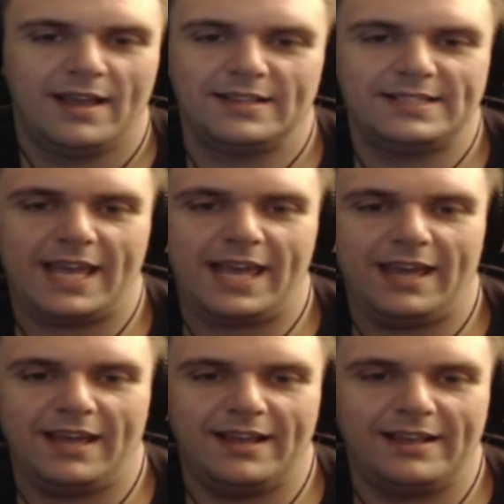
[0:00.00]

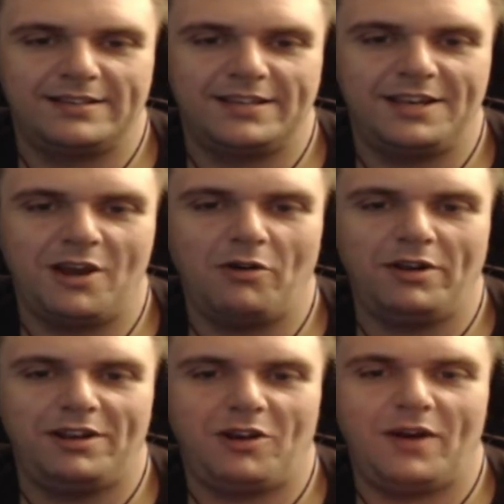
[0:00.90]
See, to know
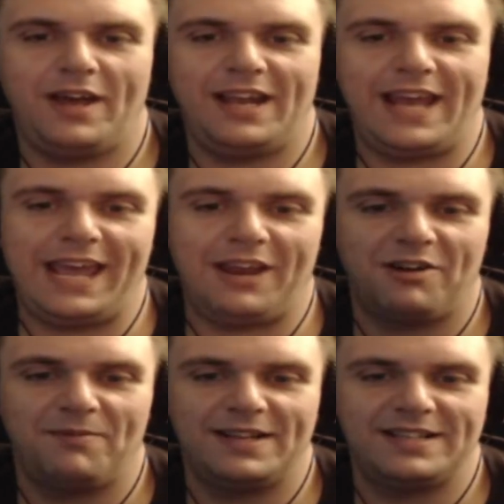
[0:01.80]
to do it in
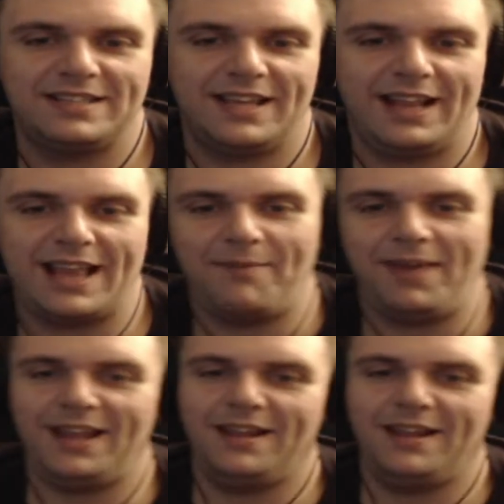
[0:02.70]
increments, like, I mean,